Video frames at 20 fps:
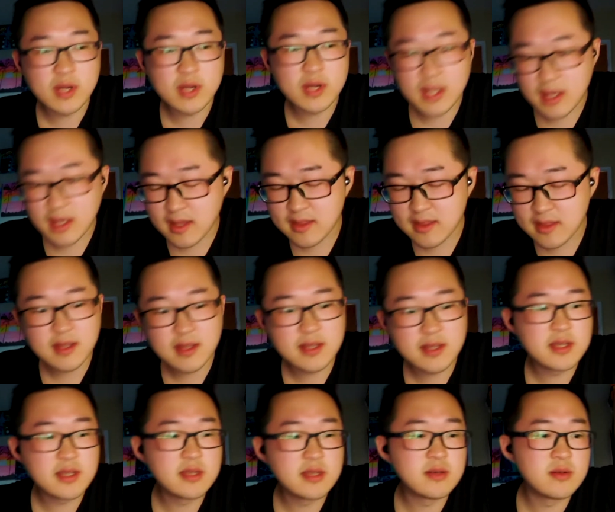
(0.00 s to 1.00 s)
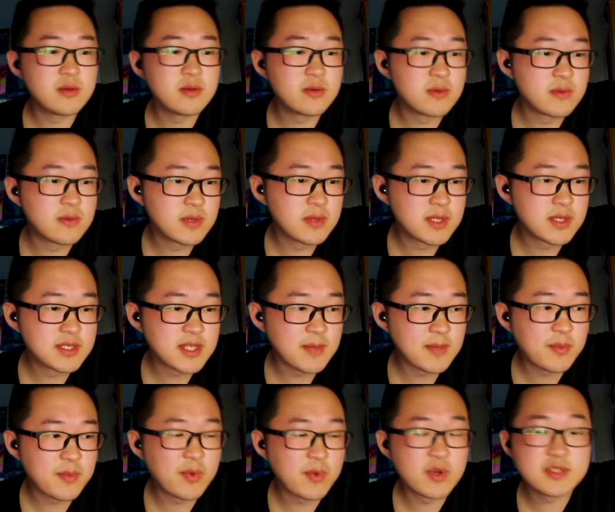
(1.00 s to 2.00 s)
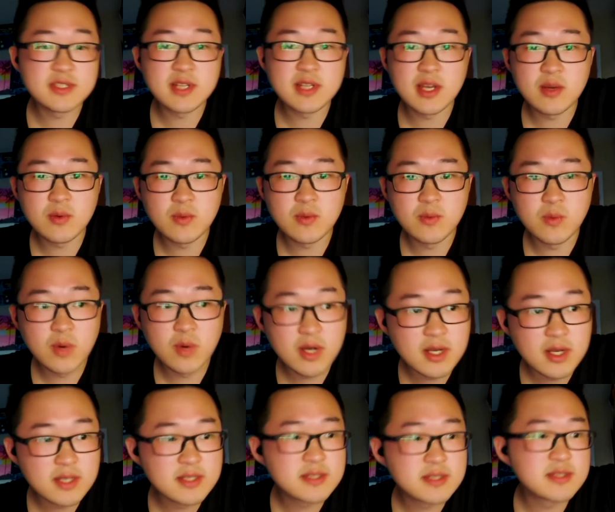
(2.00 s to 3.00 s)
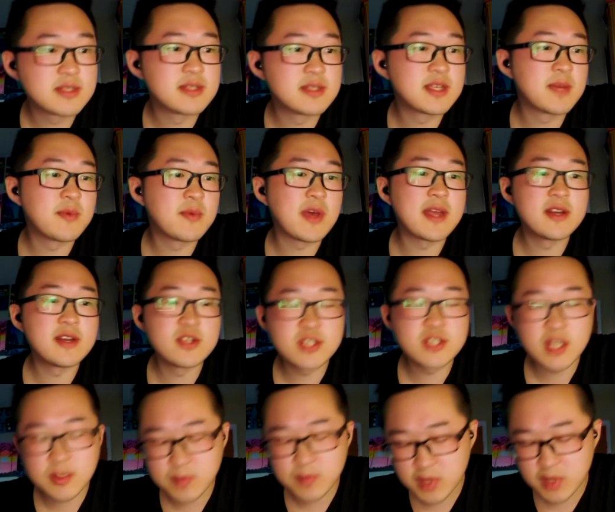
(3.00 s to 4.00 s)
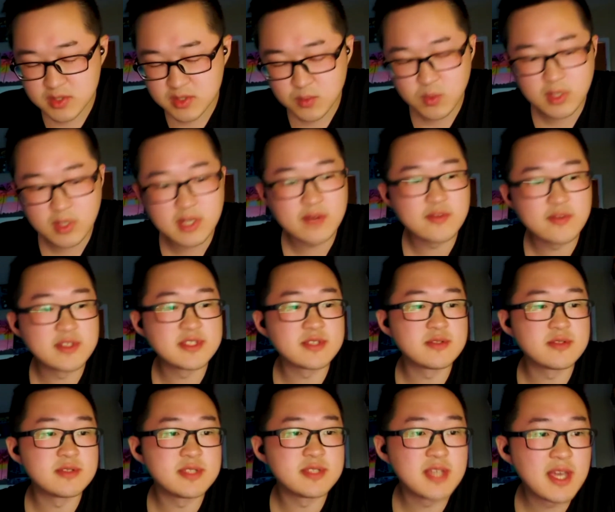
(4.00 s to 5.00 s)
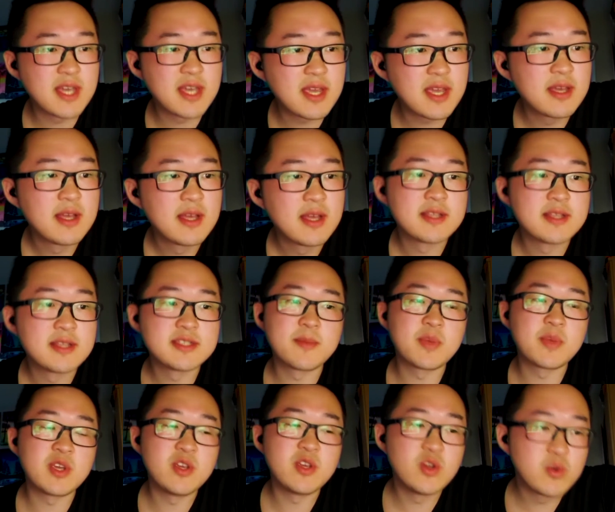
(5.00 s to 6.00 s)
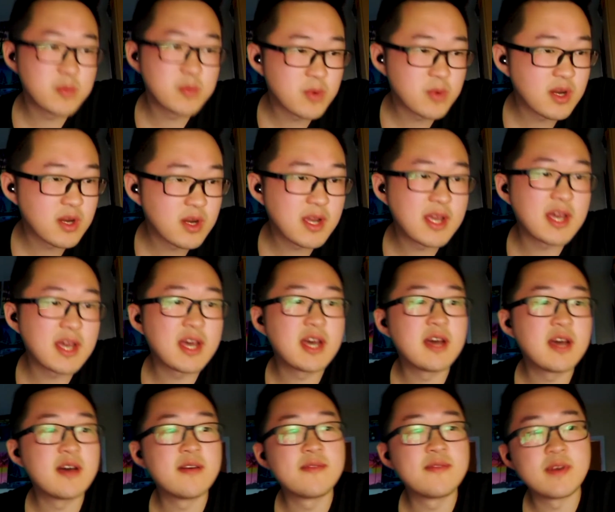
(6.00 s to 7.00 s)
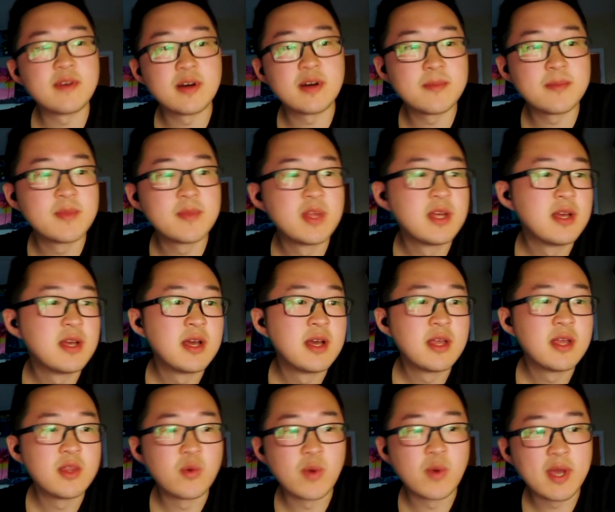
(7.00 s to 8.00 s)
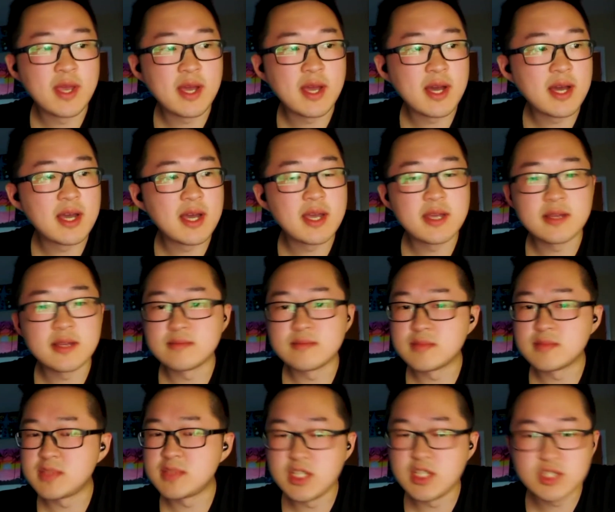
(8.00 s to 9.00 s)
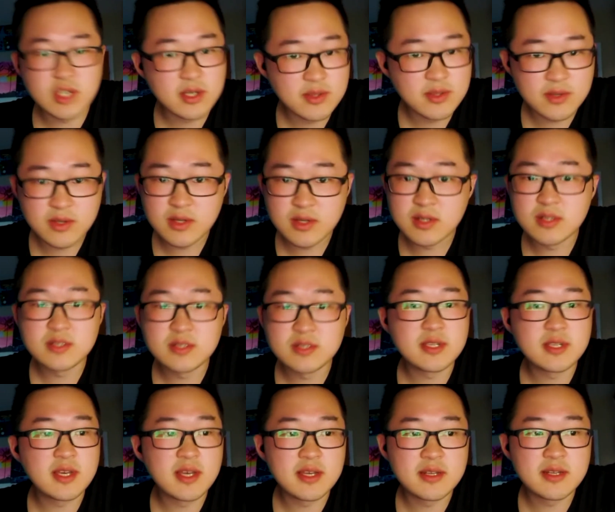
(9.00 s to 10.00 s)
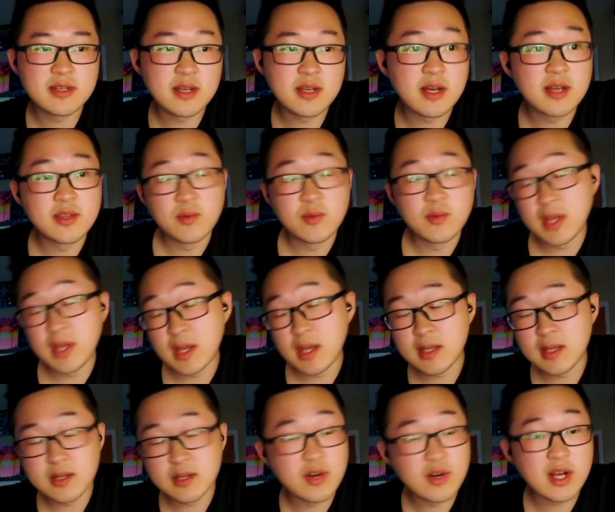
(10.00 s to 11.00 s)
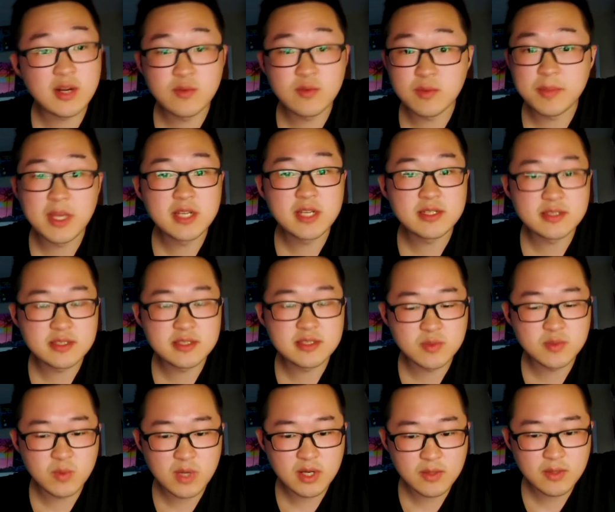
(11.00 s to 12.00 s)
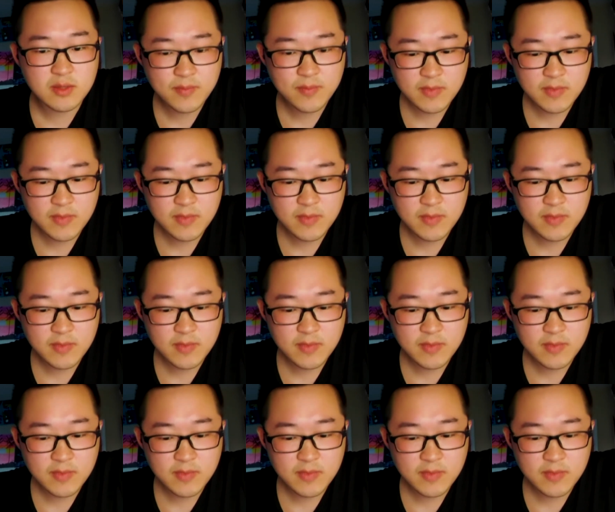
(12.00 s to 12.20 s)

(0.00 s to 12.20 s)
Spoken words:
ethic. He knew the type of person I was, the type of energy I brought to work every single day, the type of humor I have, the way I teach others, and the way I interact with patients as well.